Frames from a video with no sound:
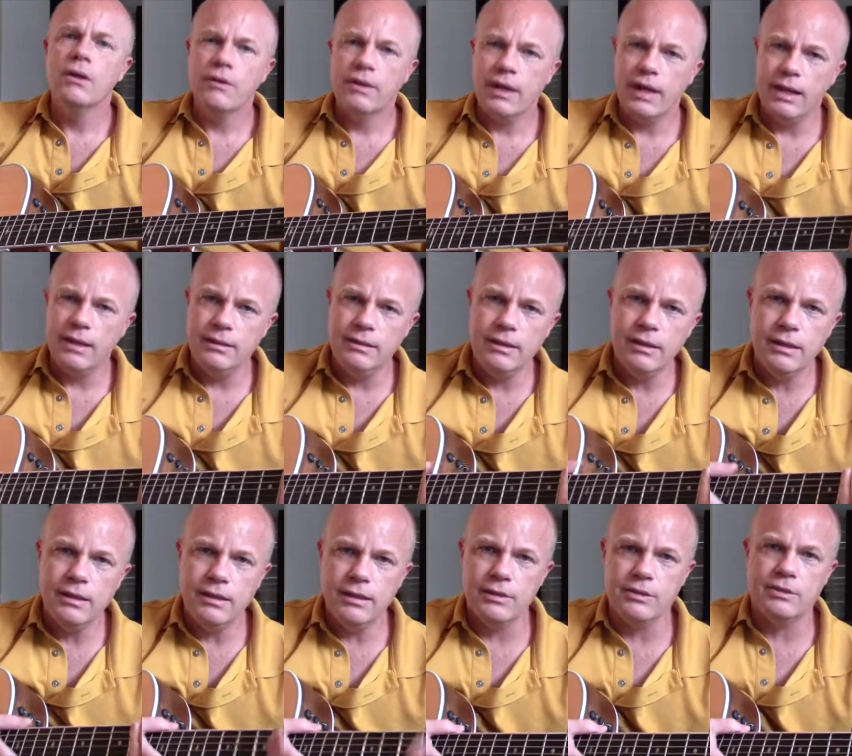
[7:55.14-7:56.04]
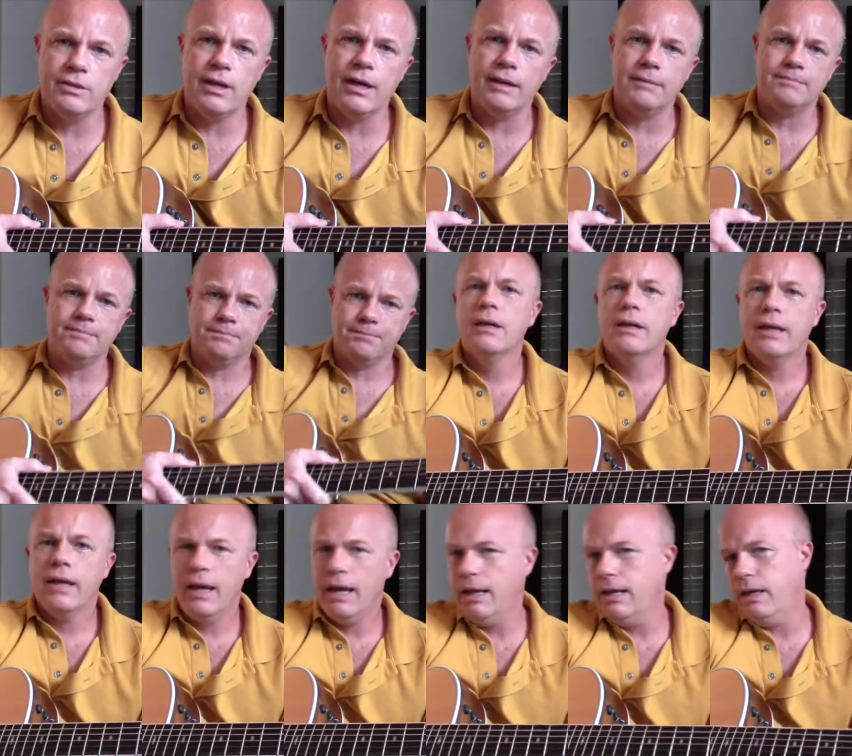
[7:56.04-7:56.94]
The idea is that
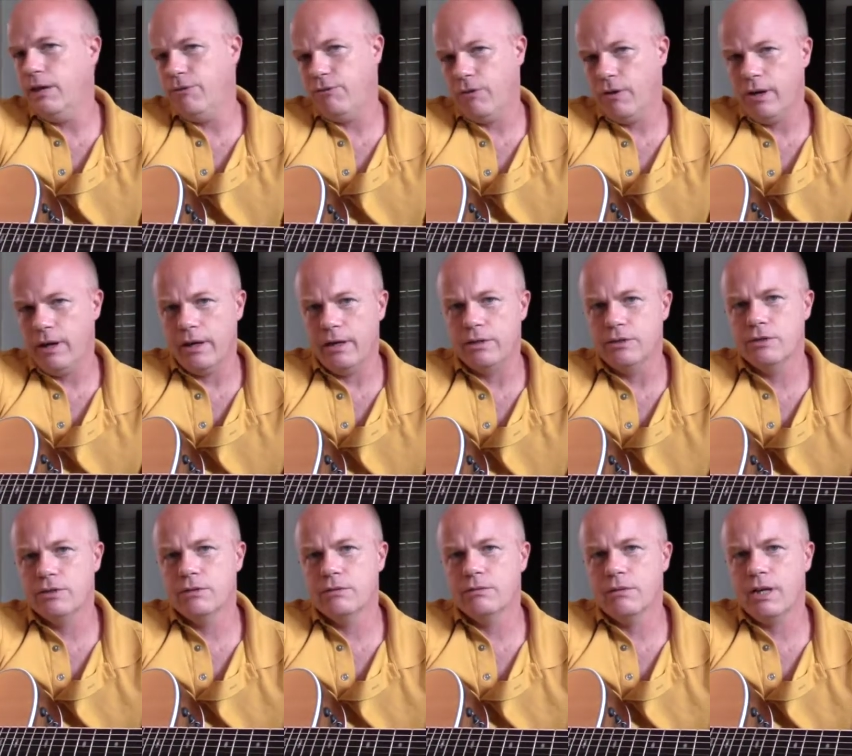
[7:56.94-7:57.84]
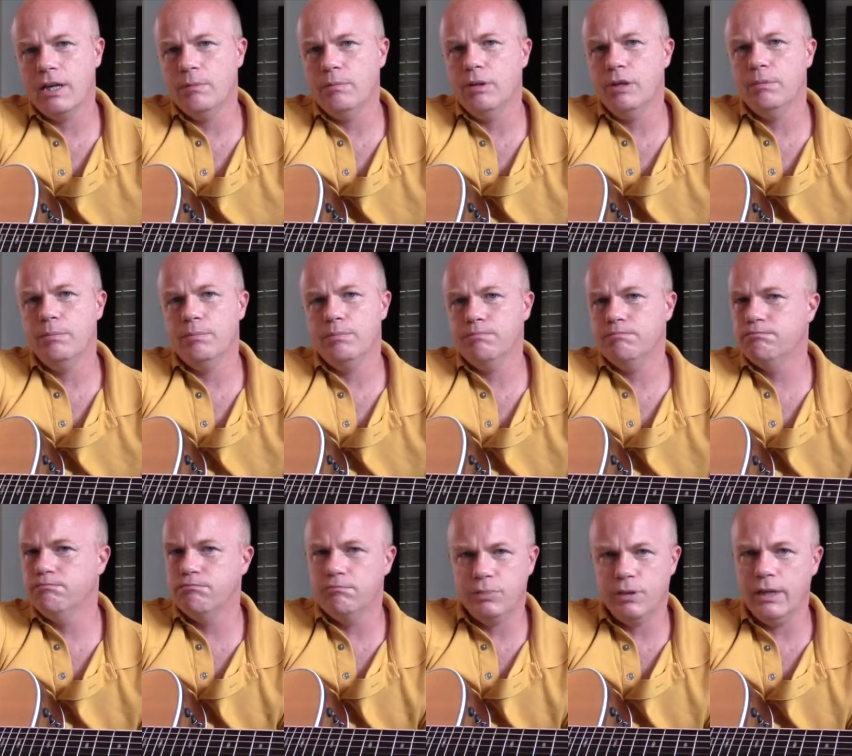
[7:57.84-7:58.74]
any phrase can be
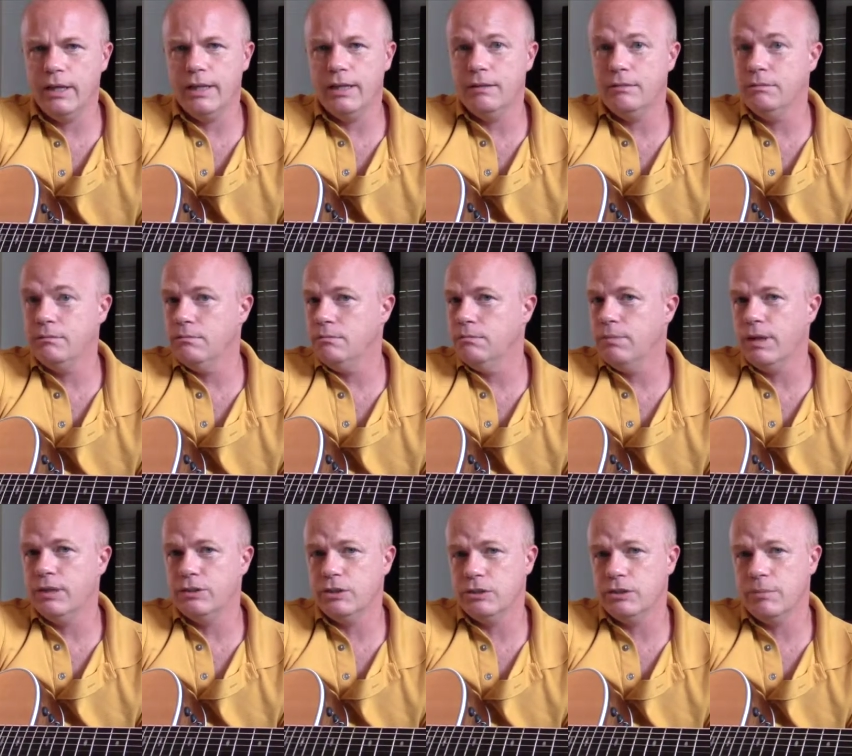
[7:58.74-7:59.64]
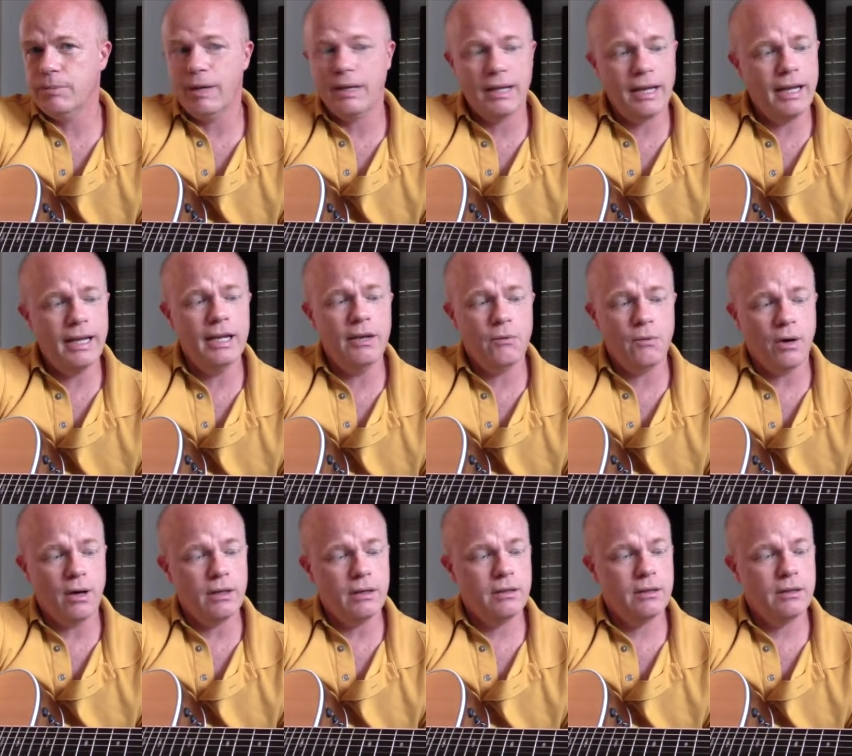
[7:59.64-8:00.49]
played by just about anyone